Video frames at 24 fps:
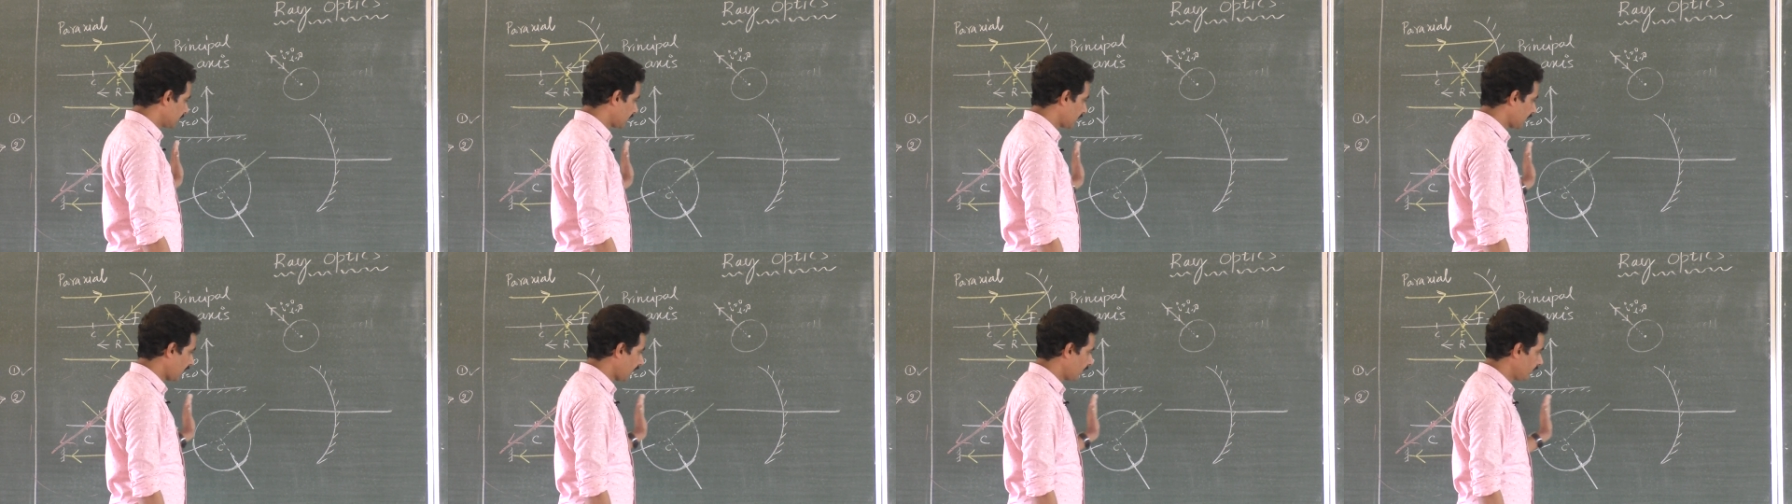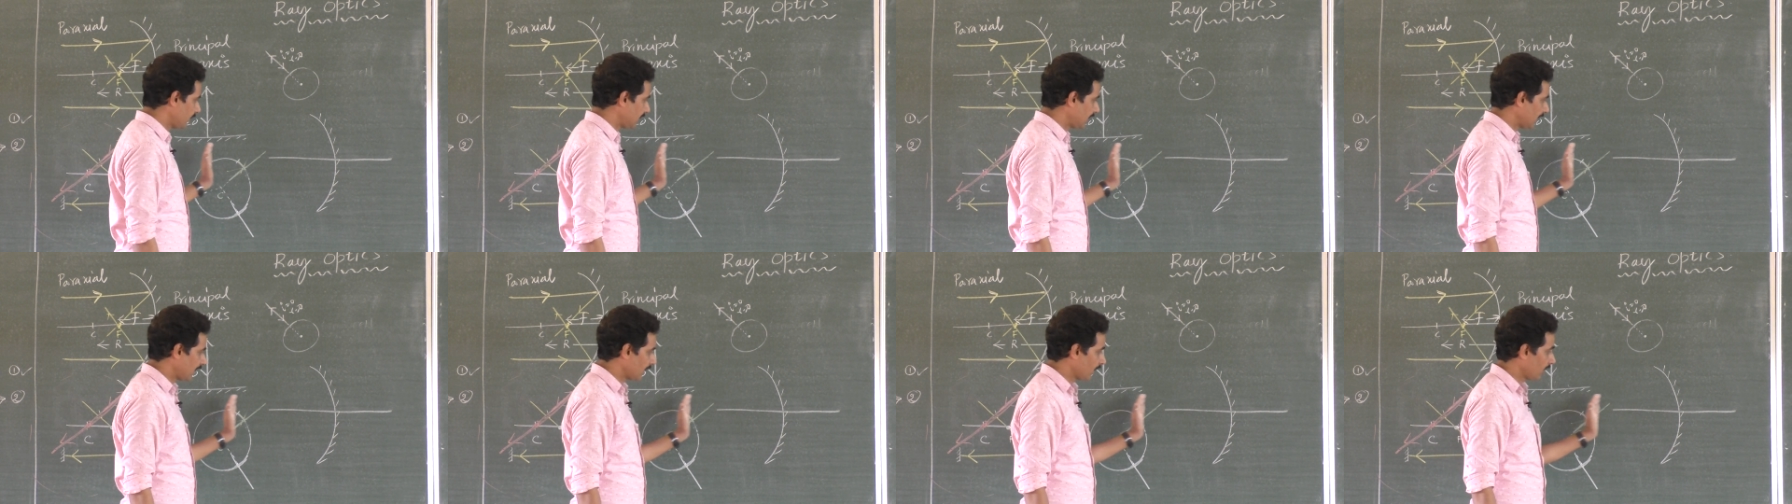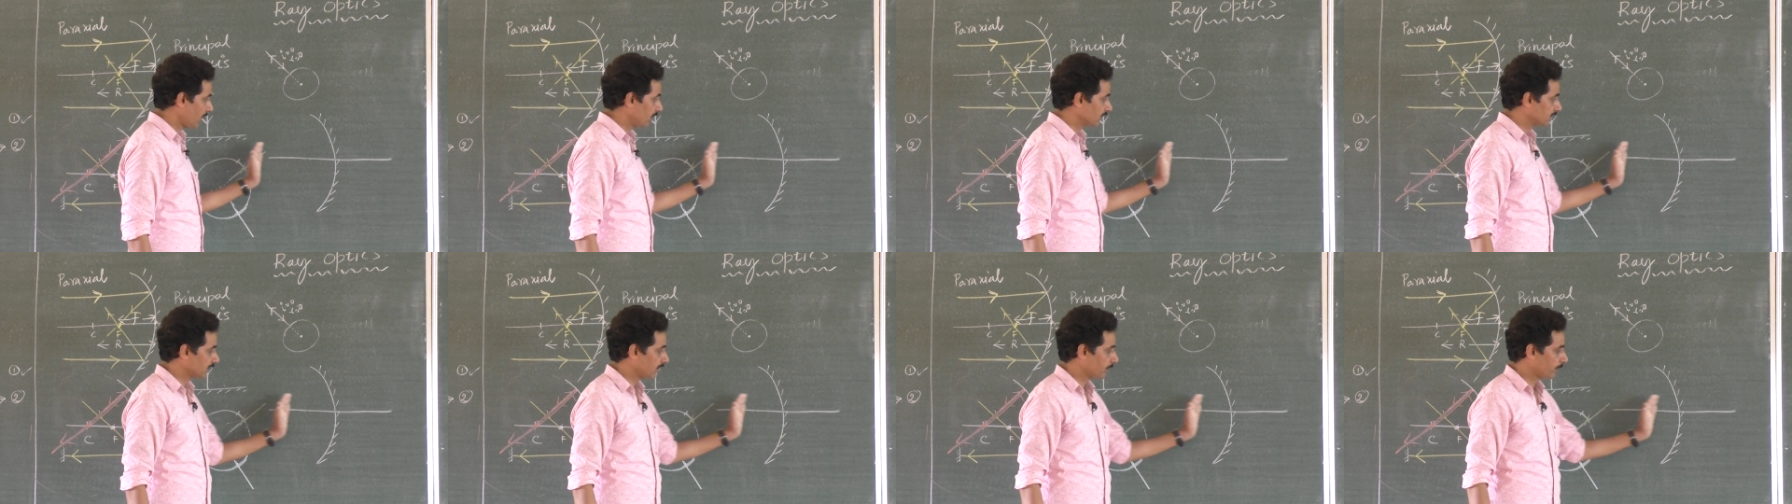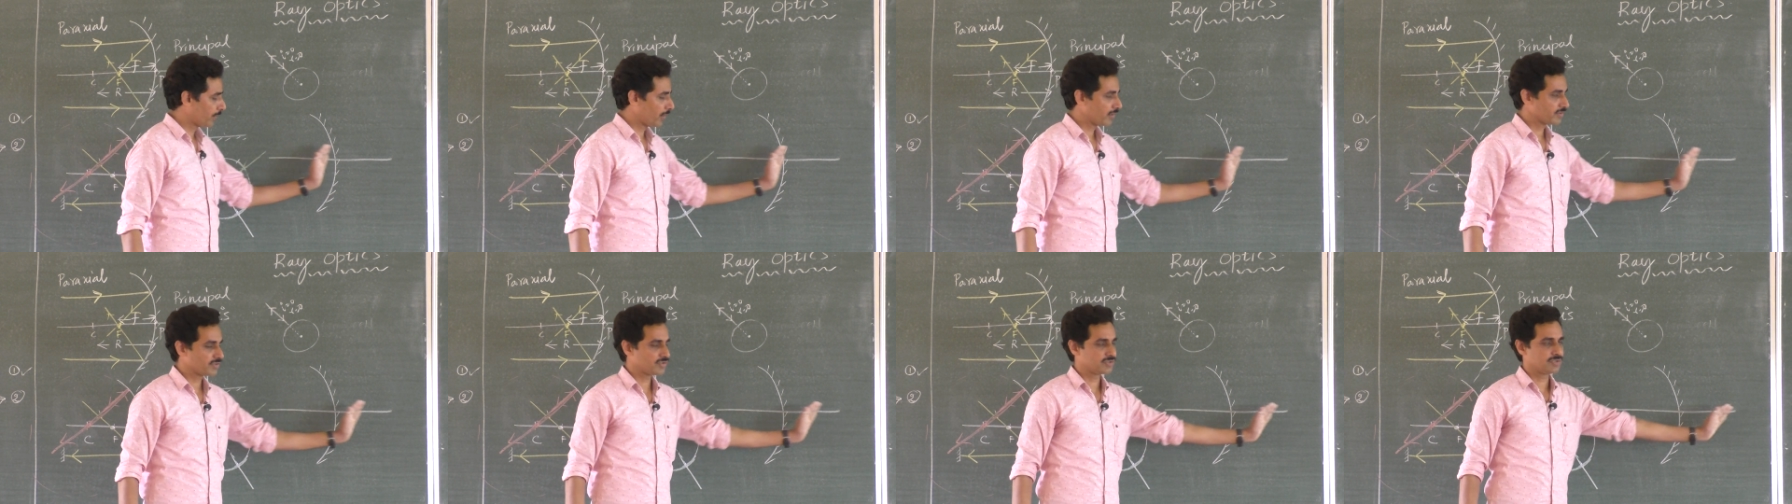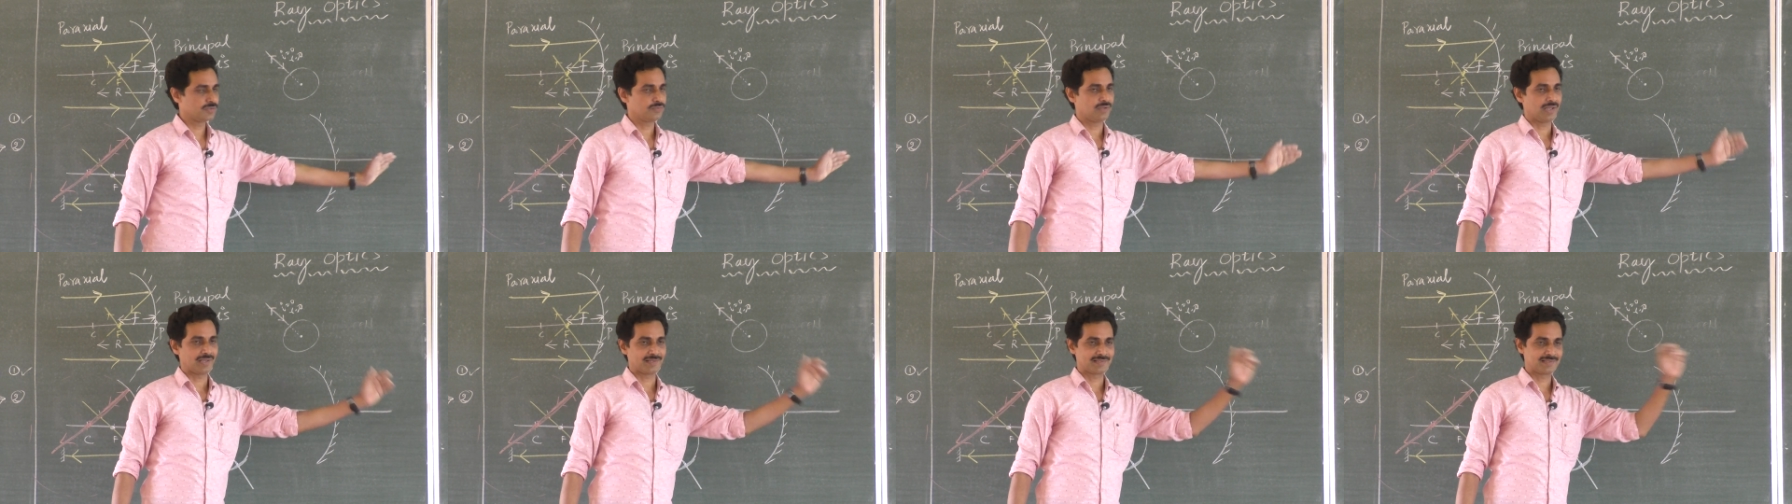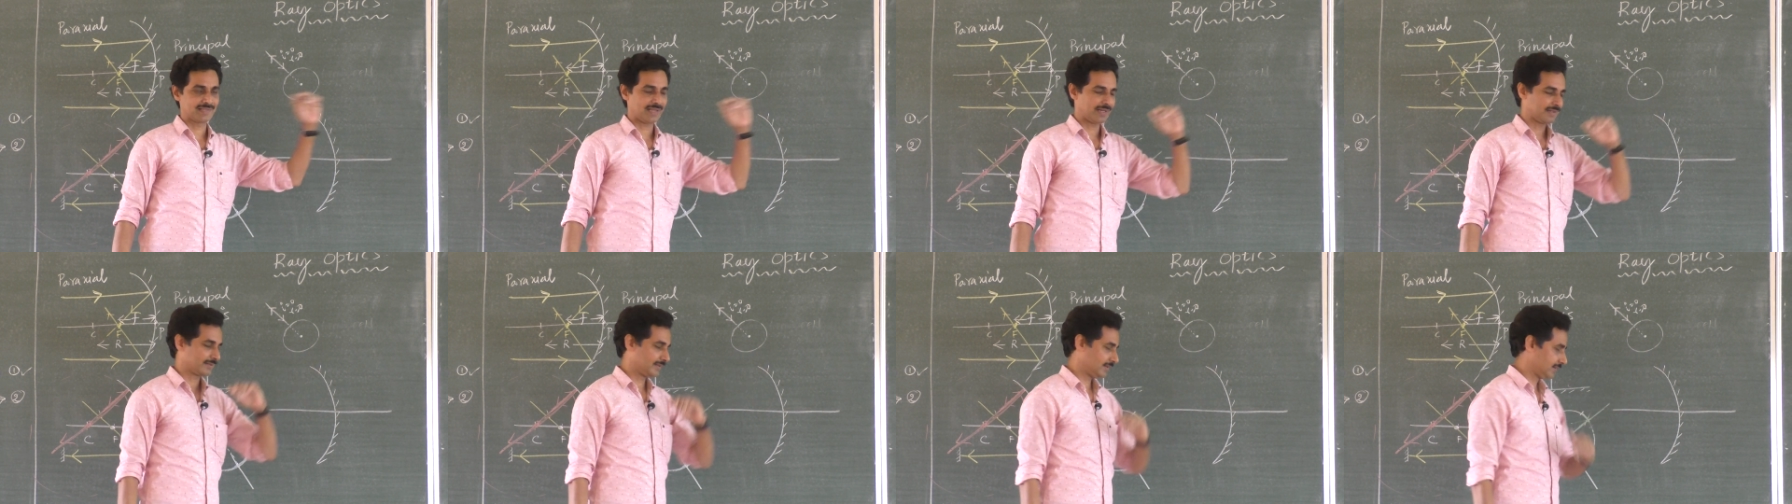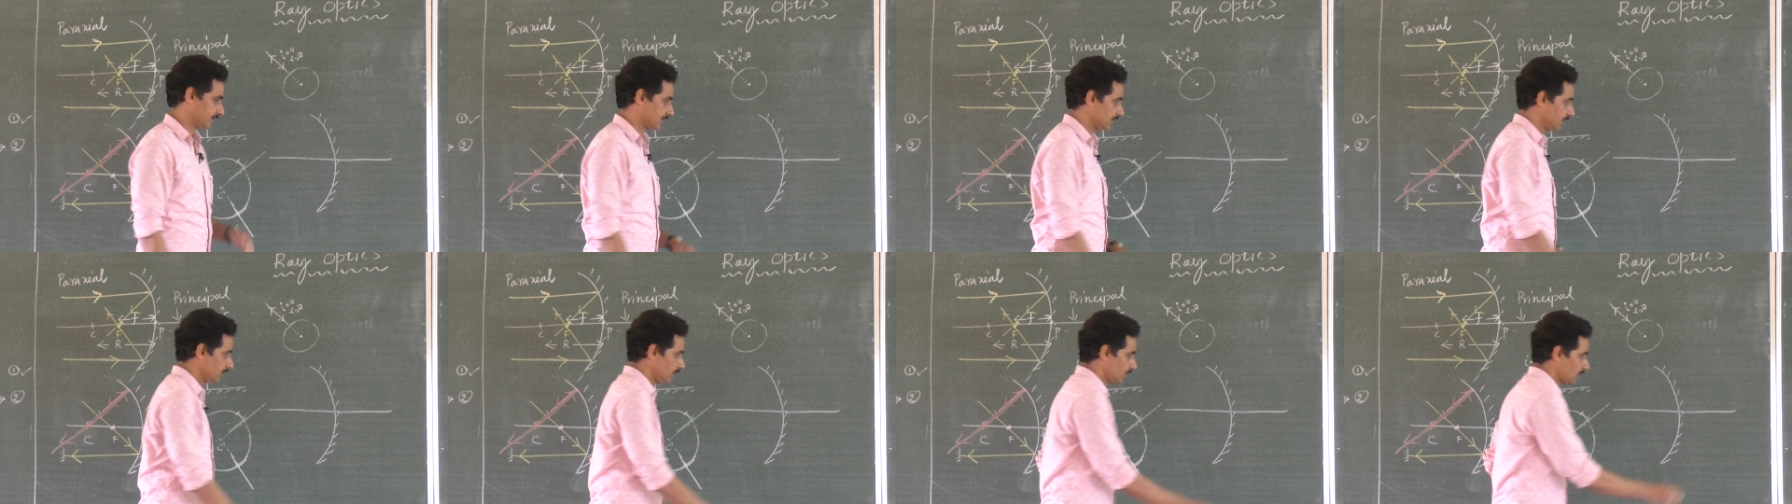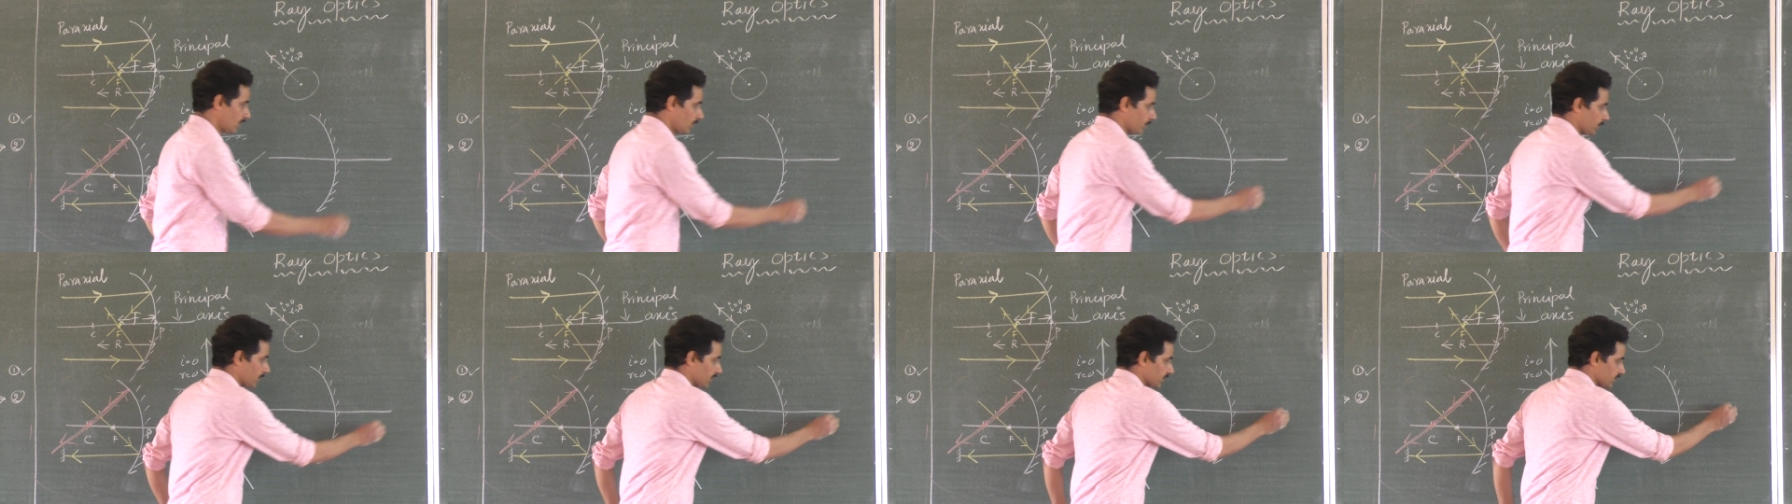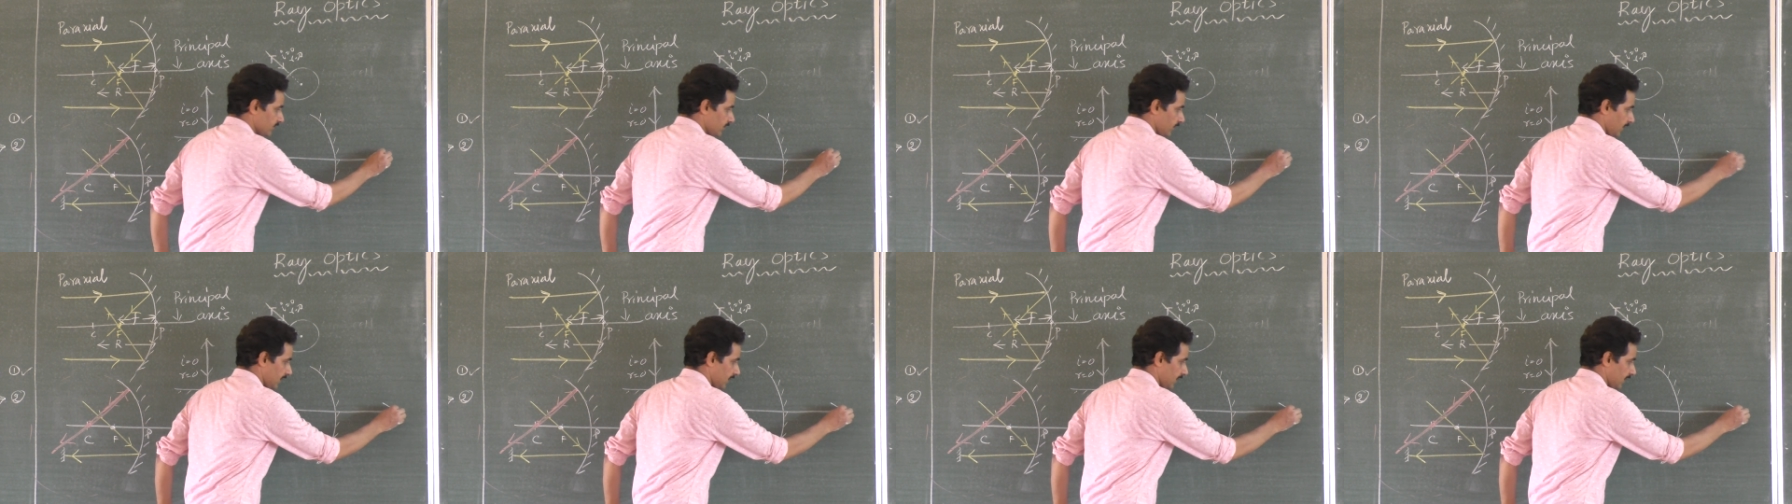travel along the positive x-axis. You know positive